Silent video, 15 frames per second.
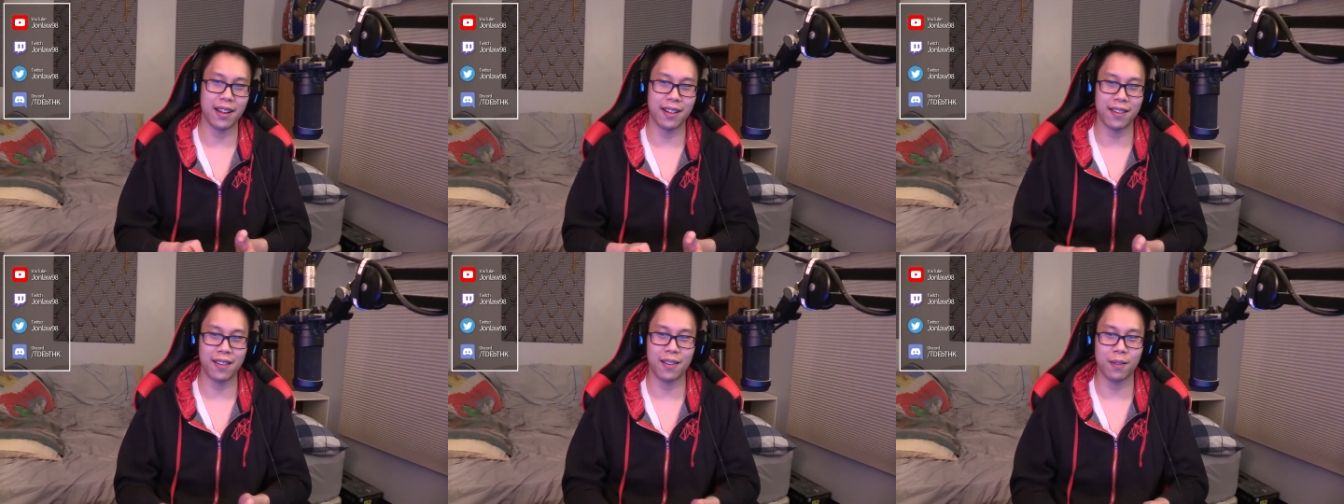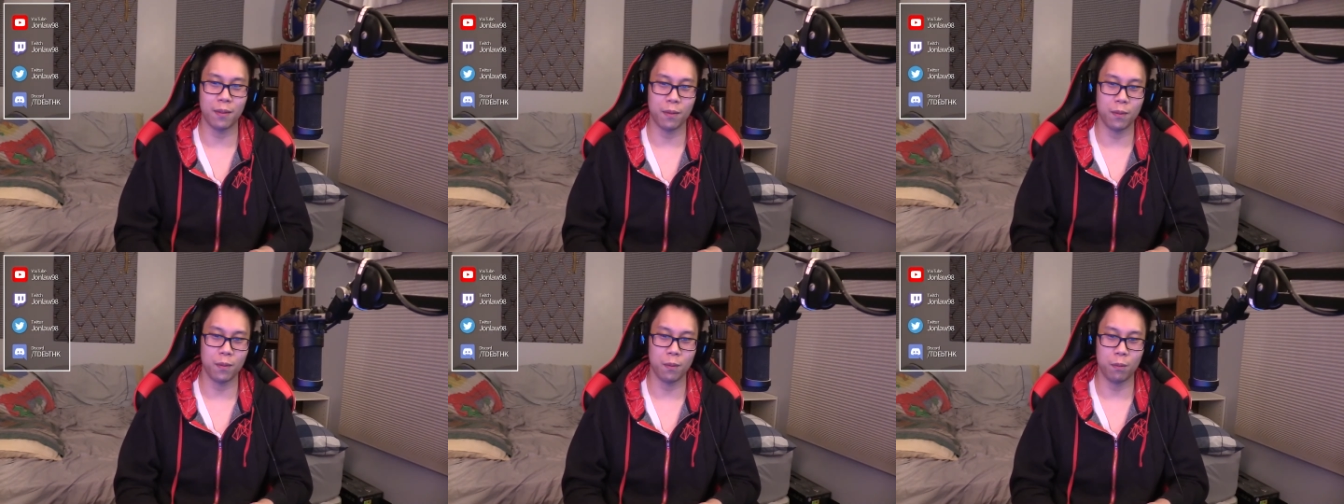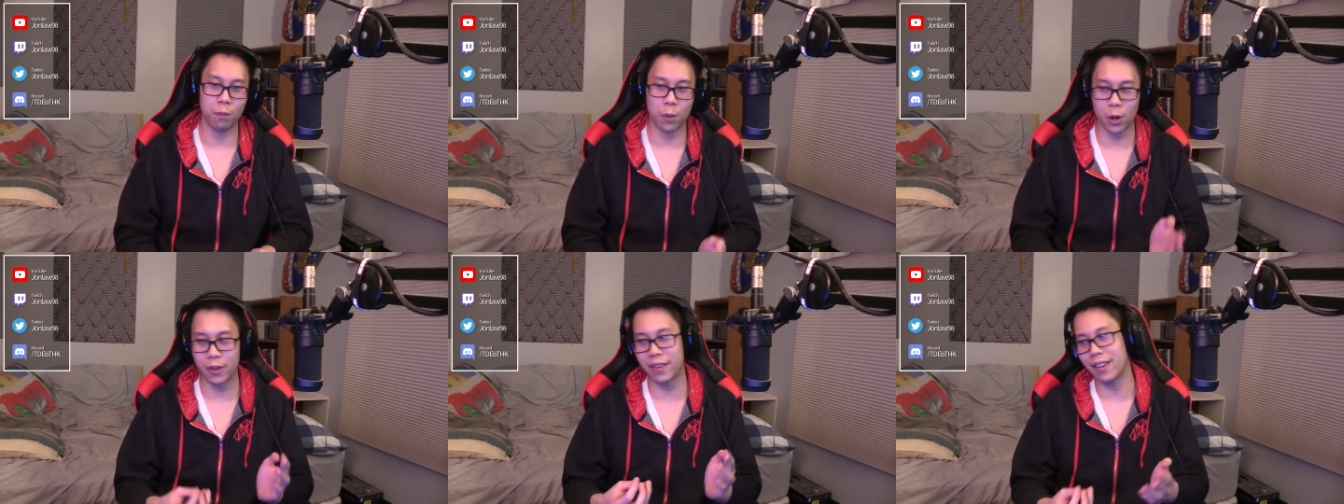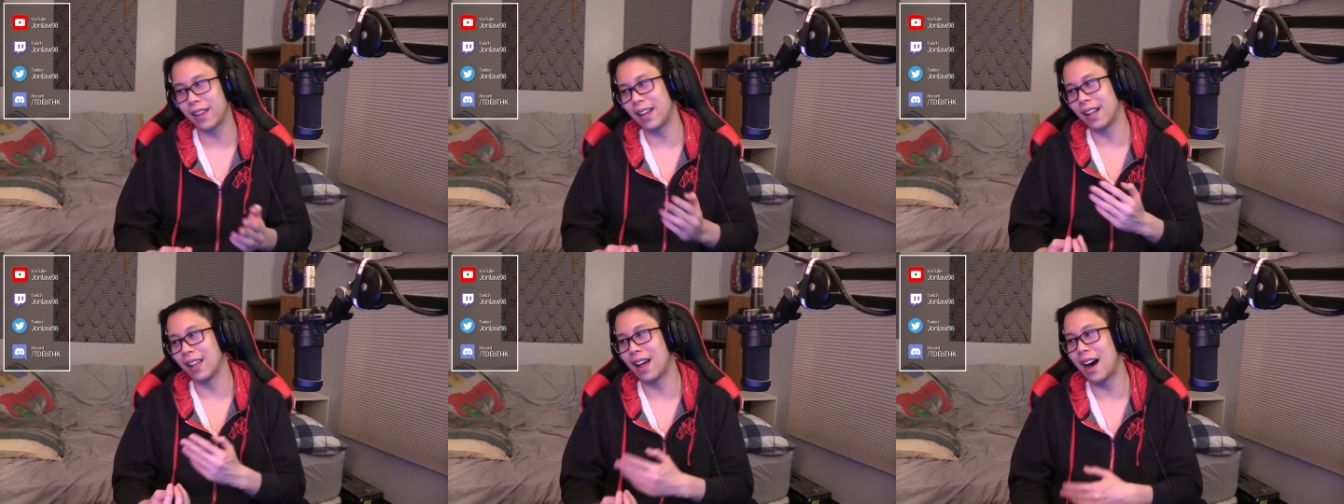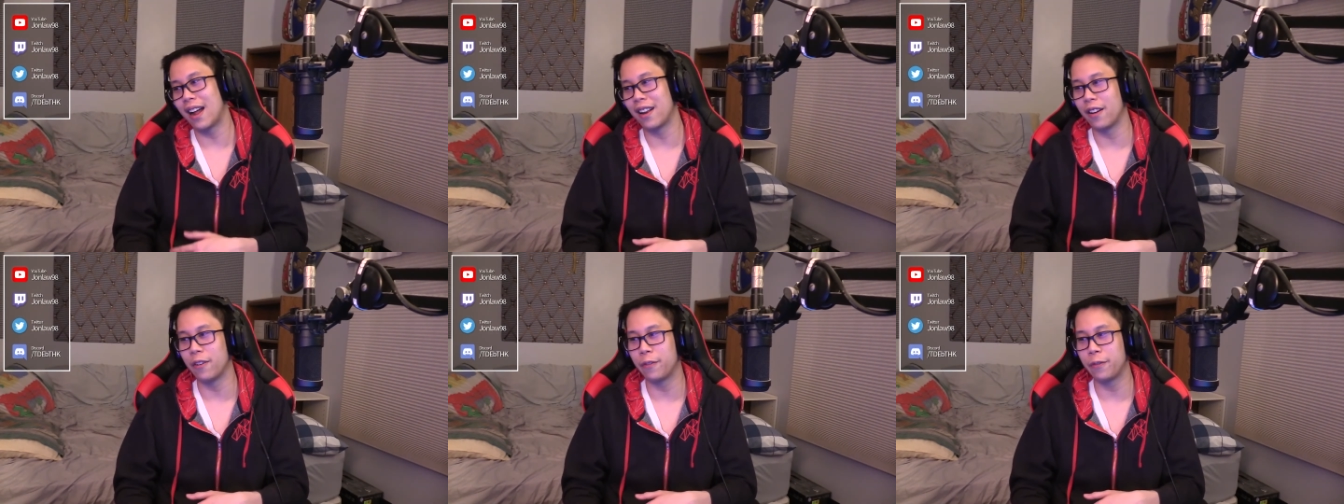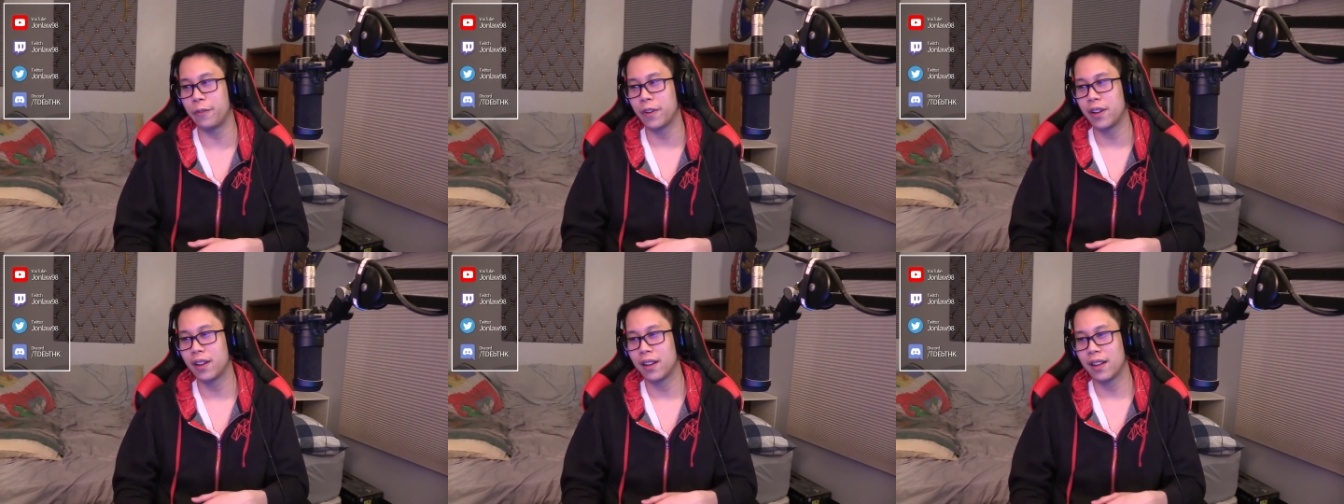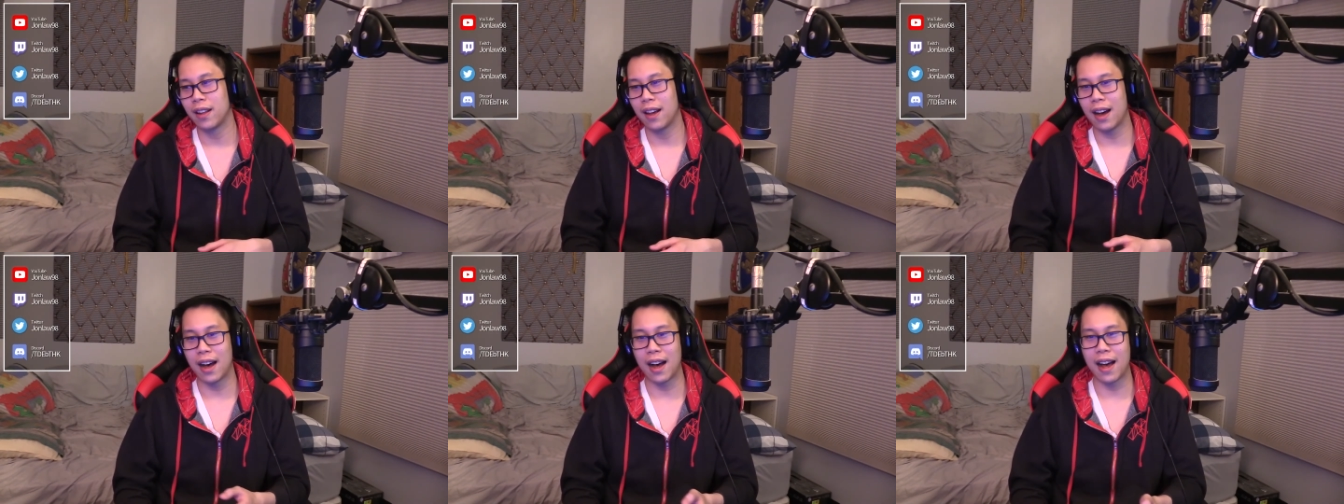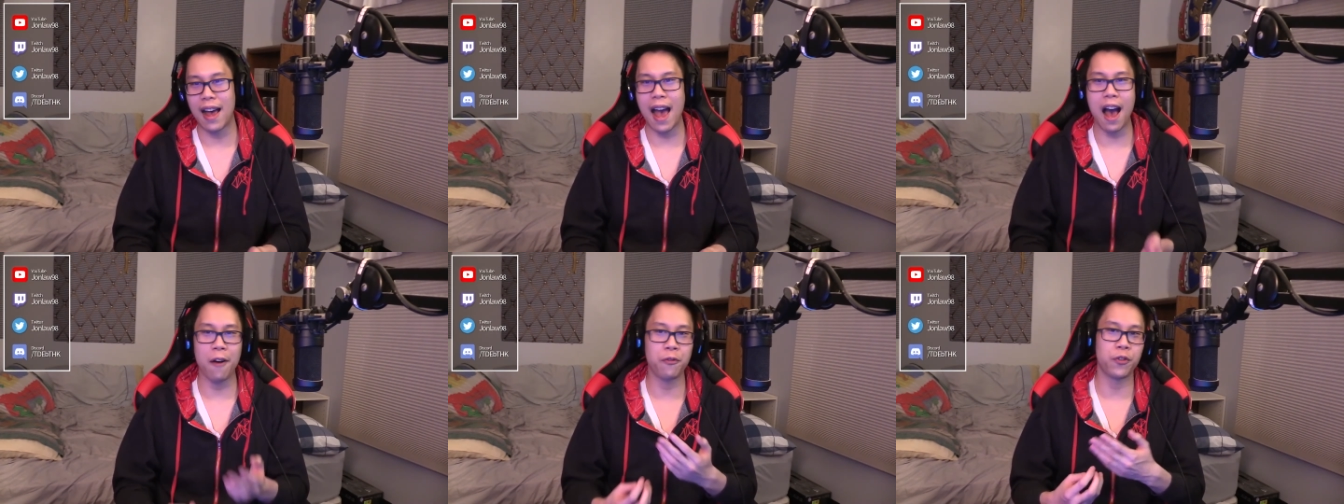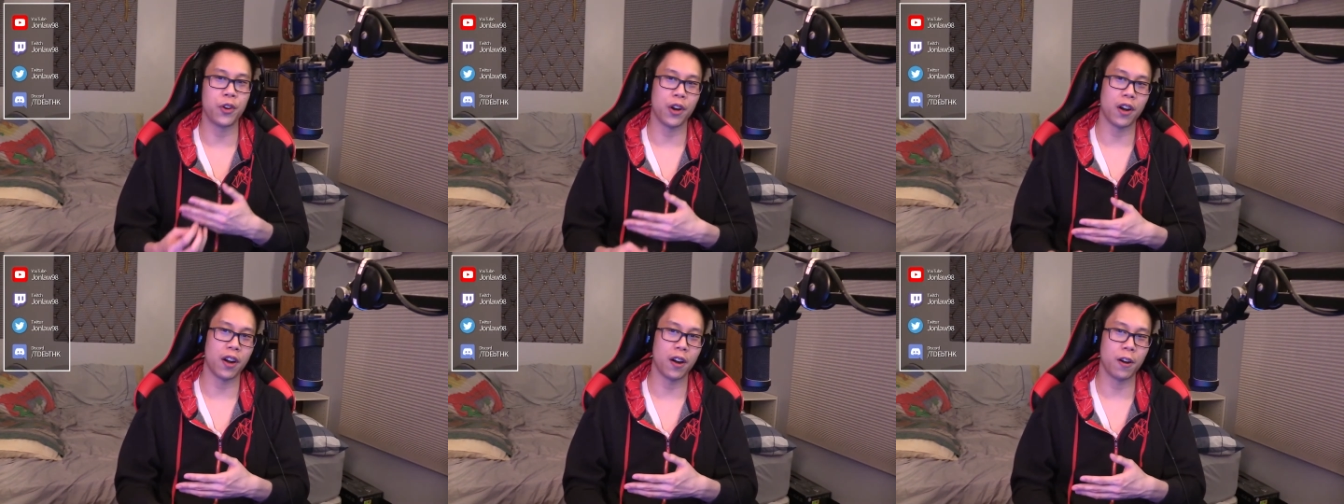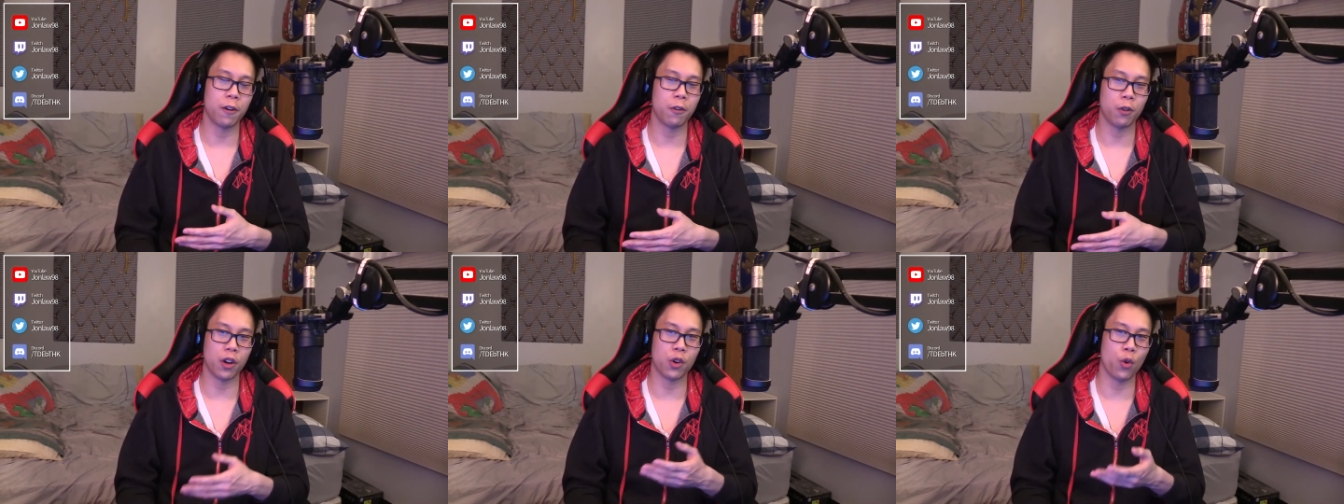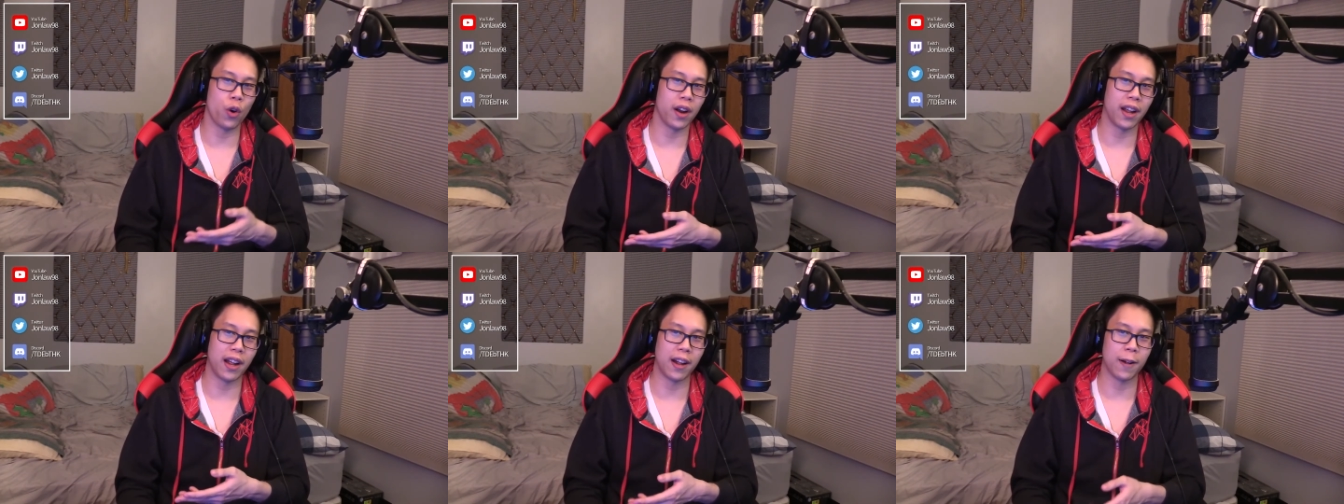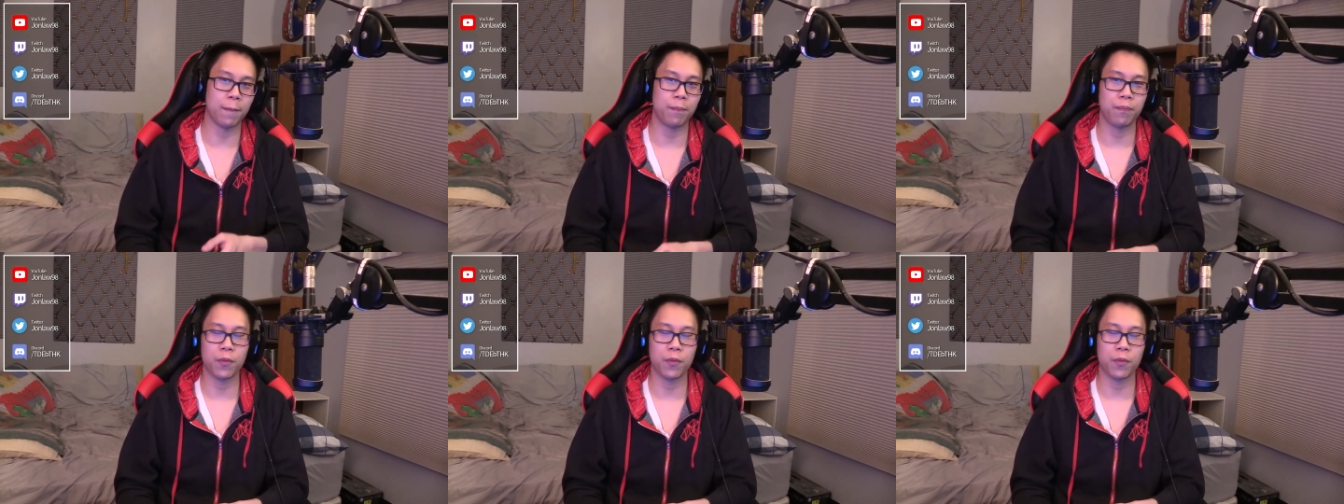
It's mostly a lot of after recording